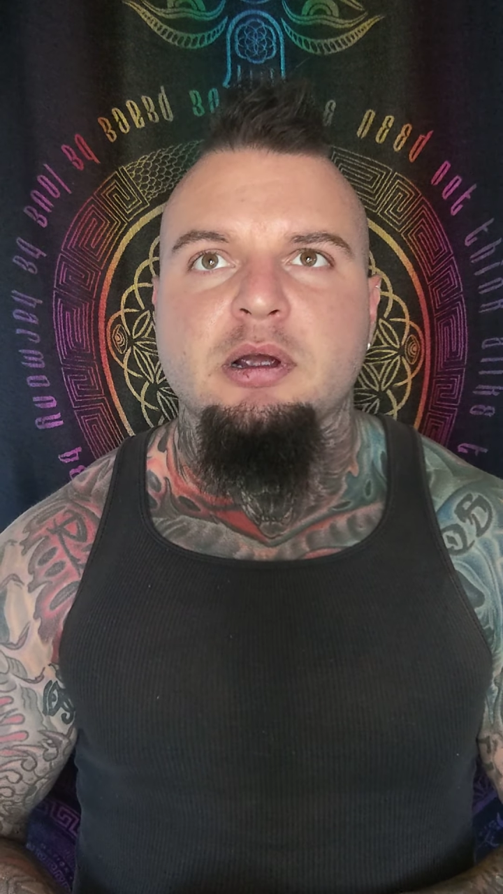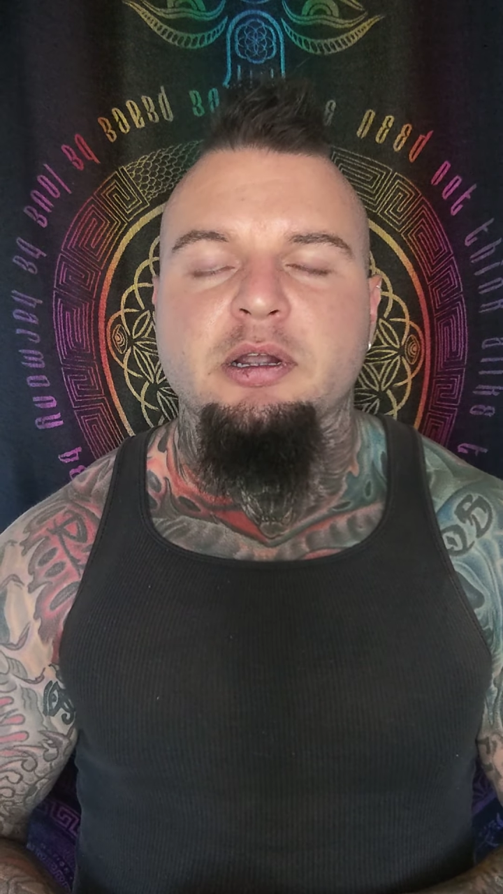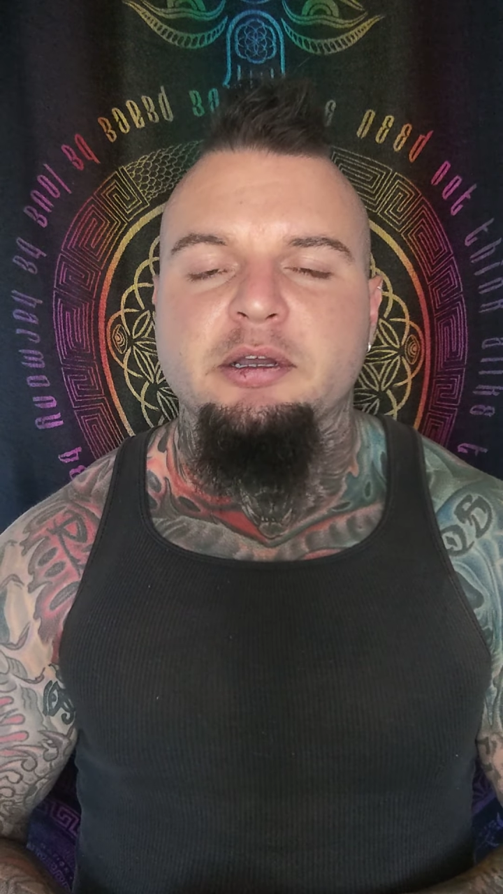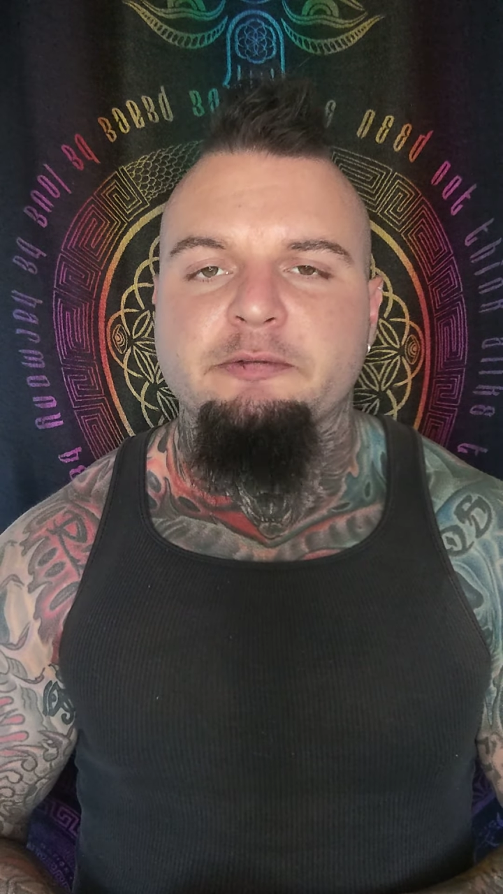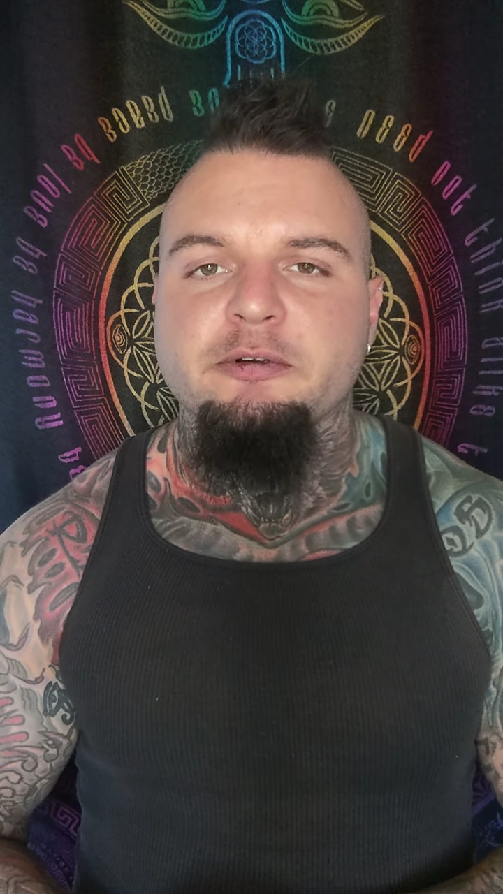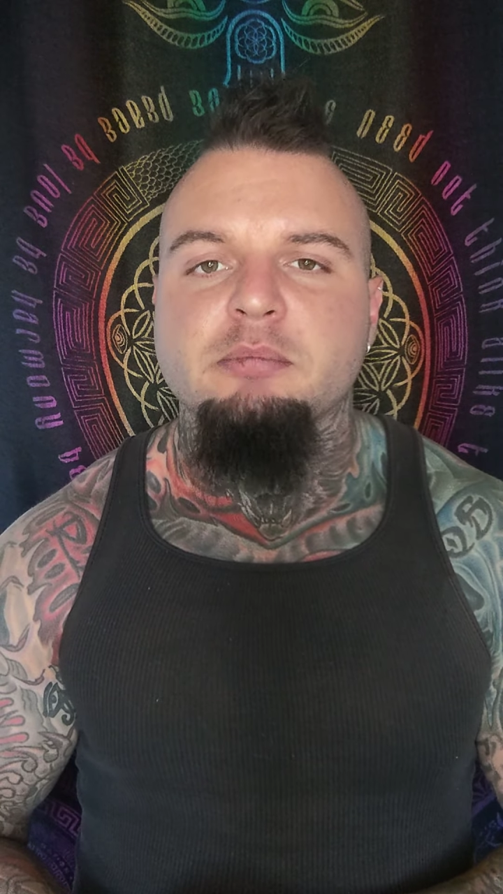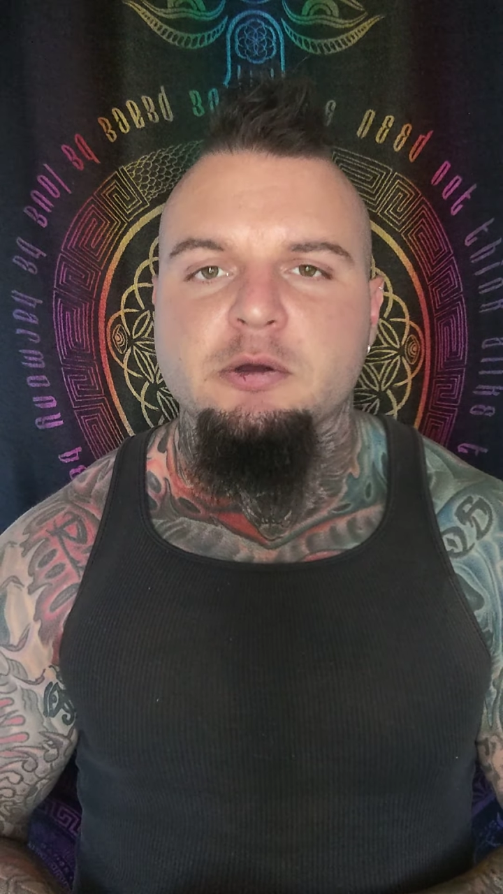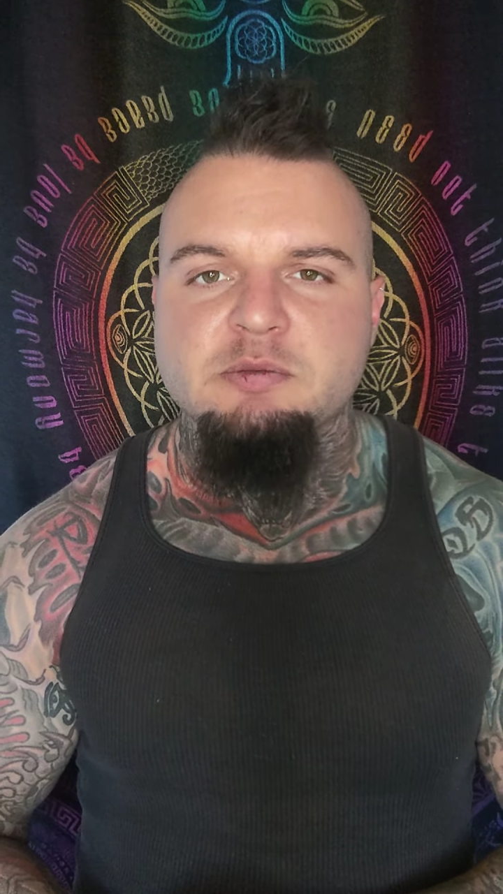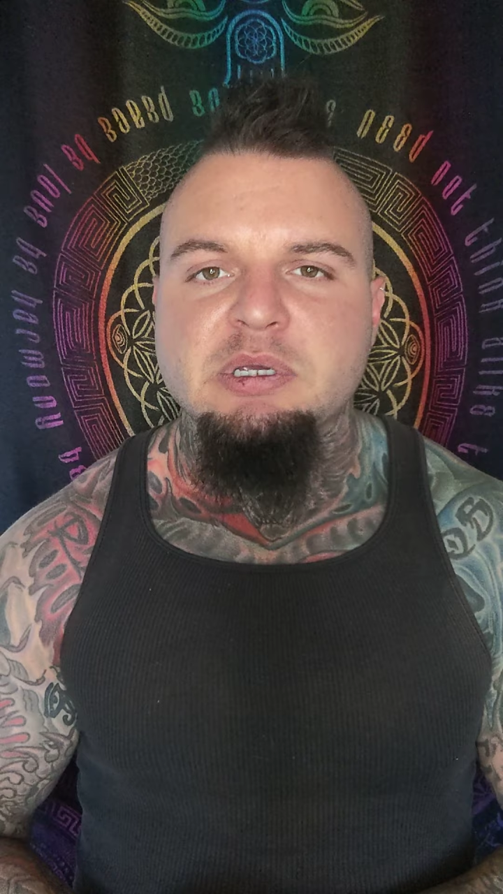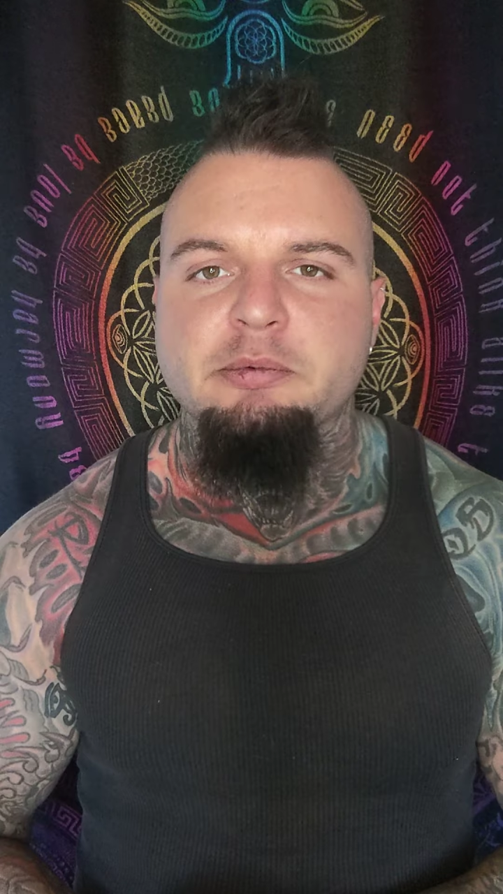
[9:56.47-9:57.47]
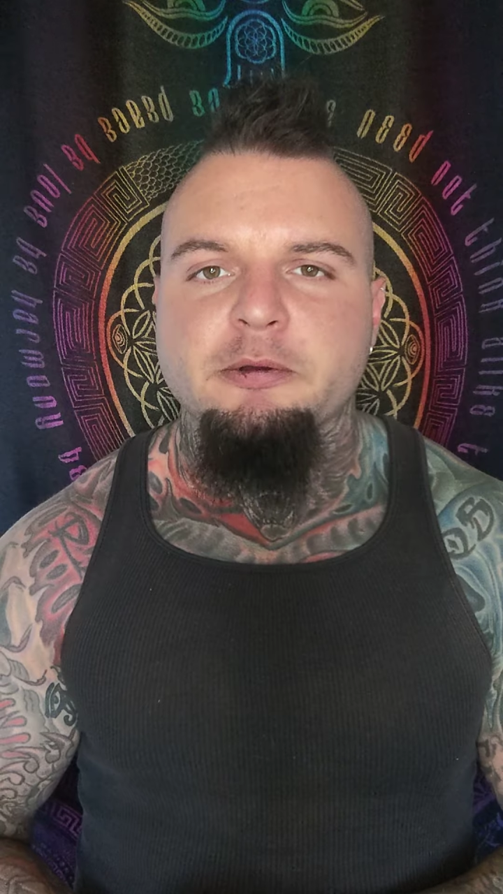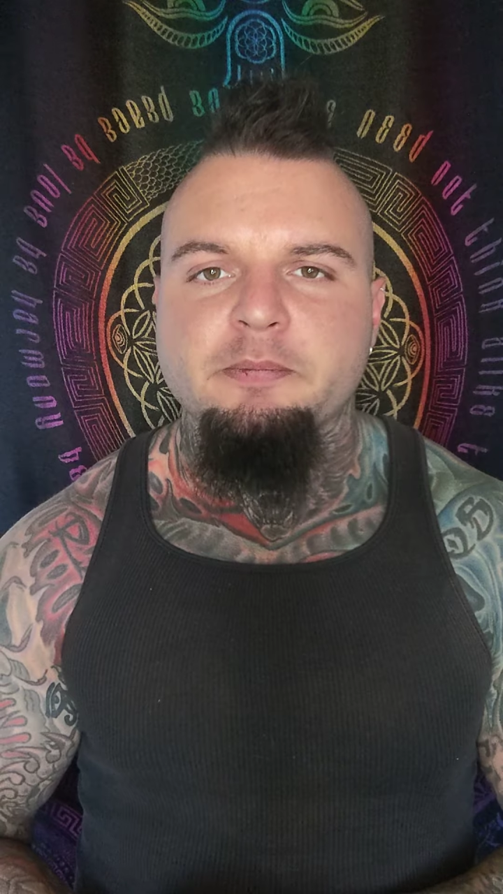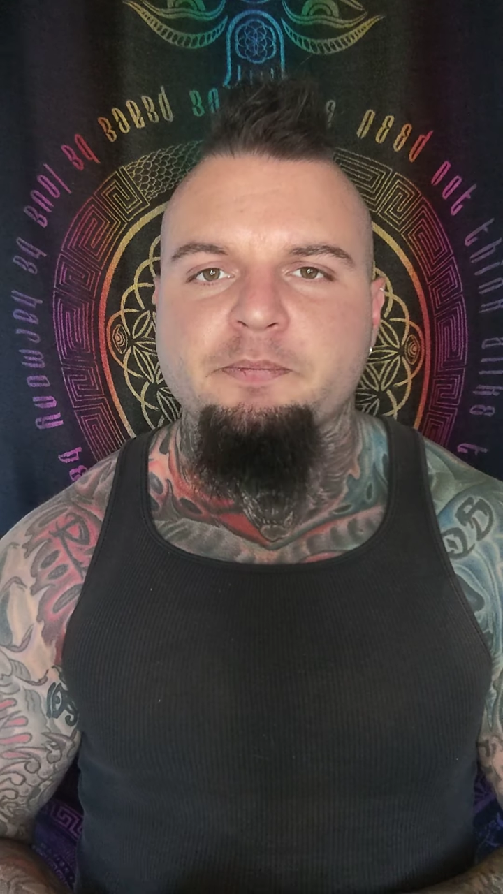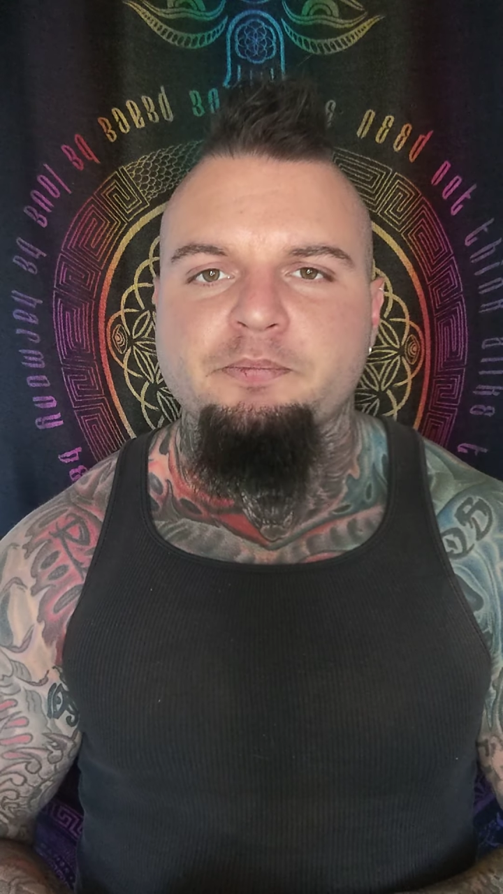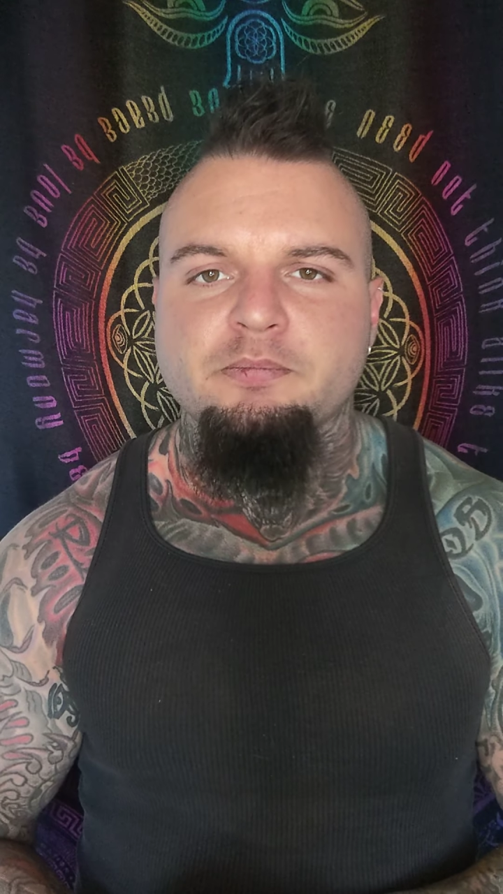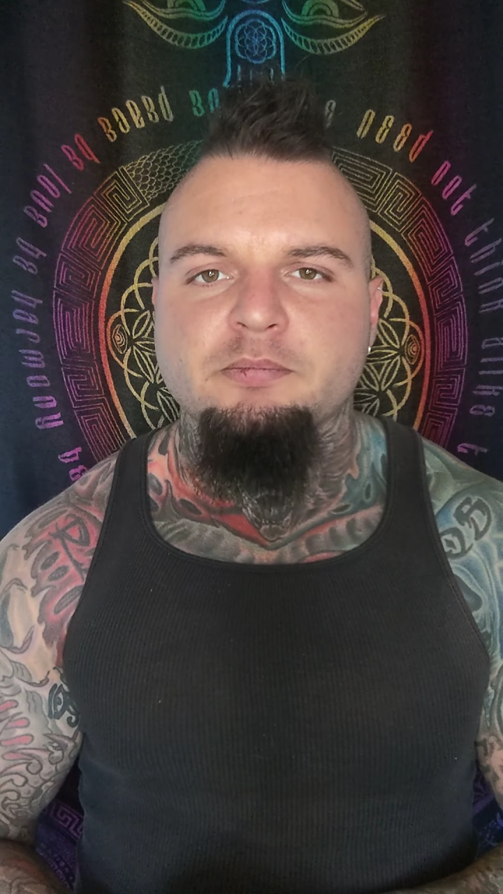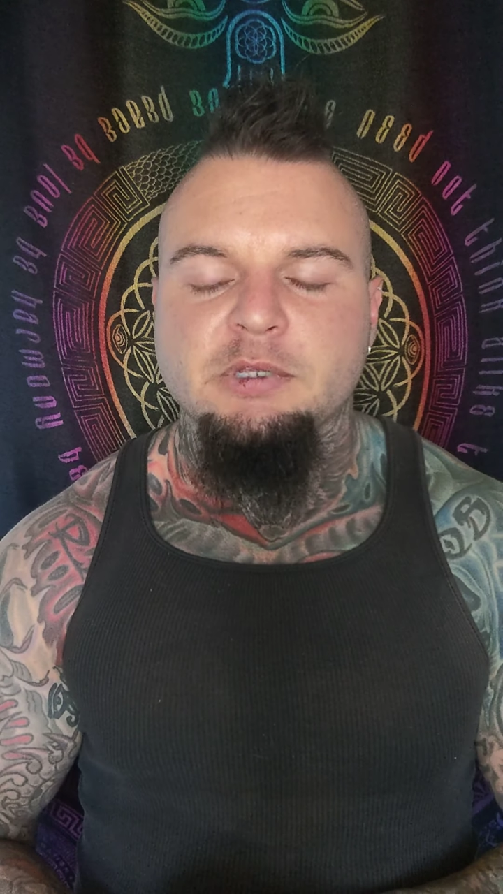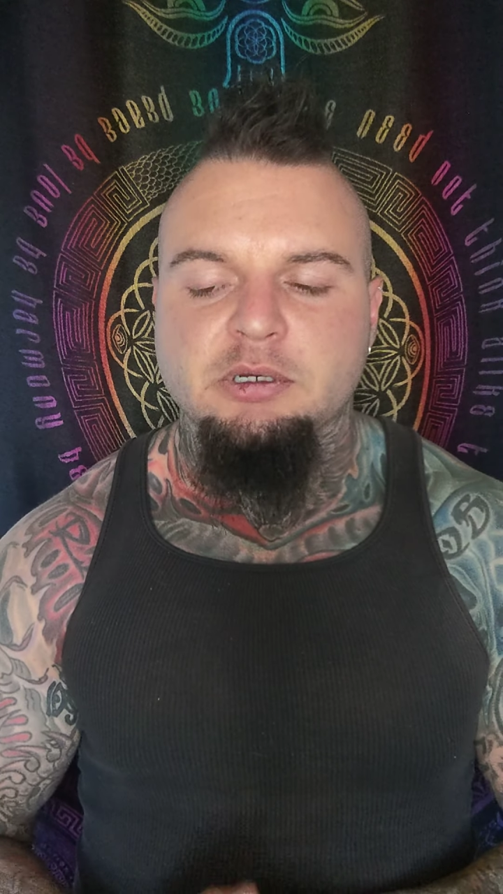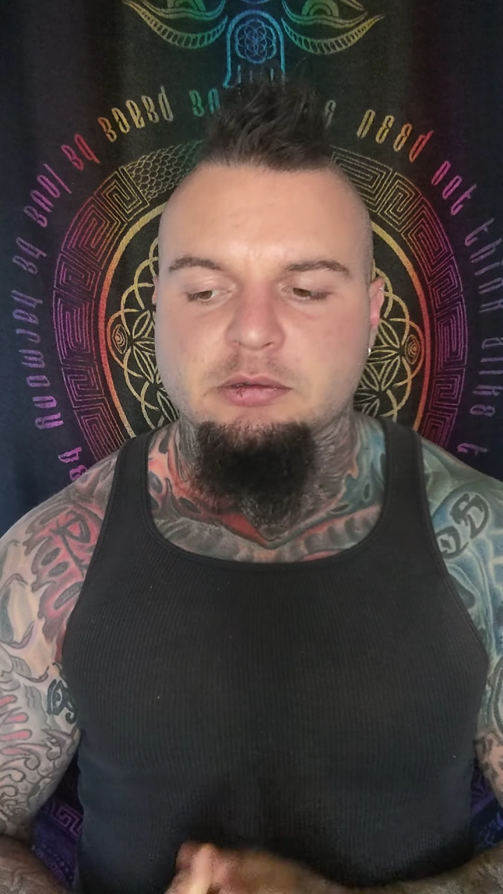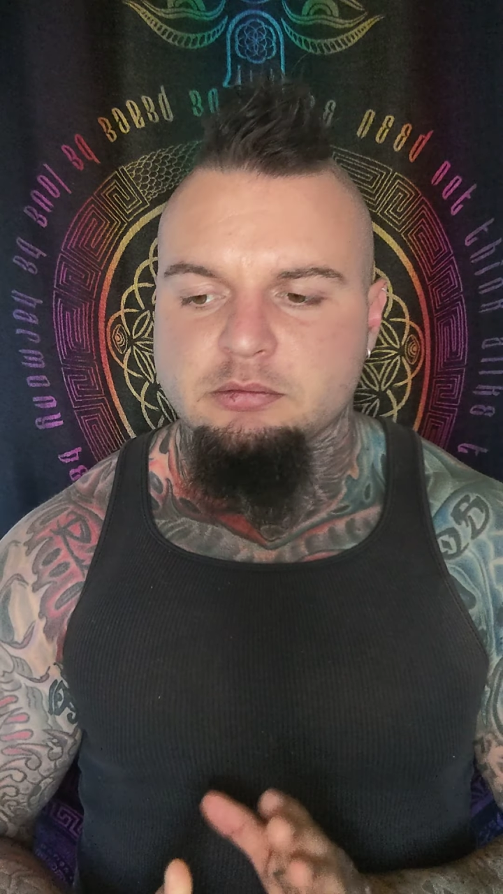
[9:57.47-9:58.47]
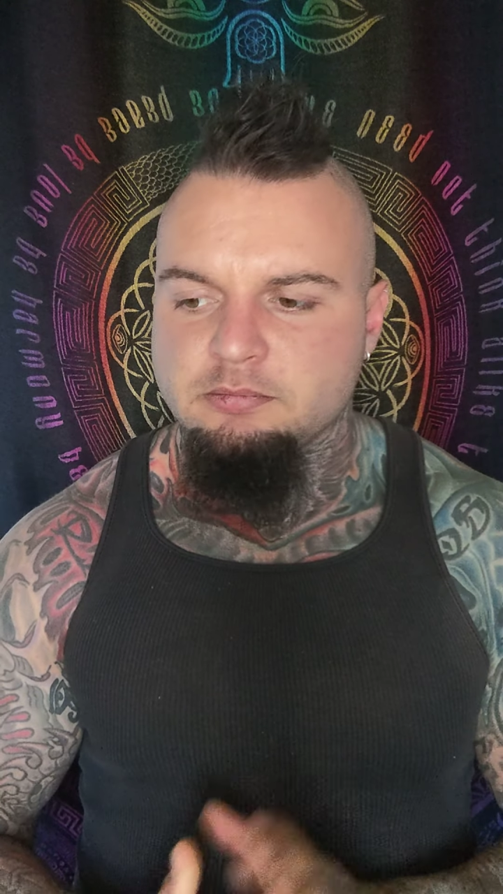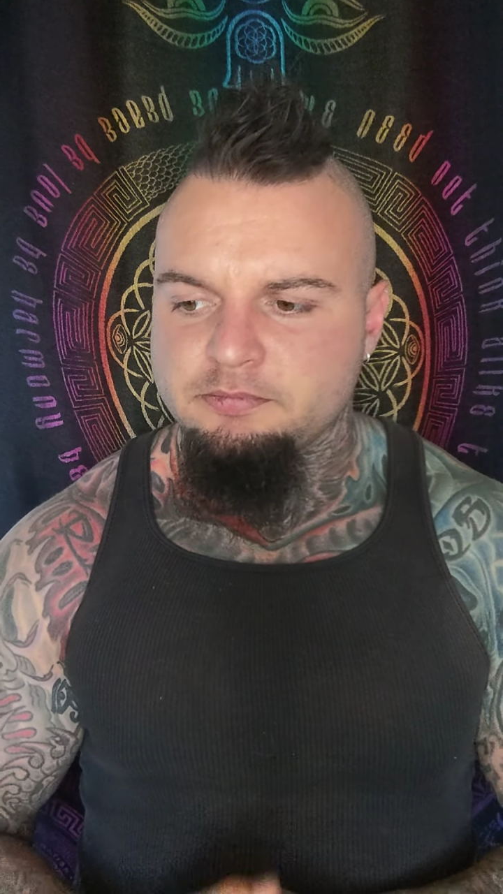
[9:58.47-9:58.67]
are good for most people, you know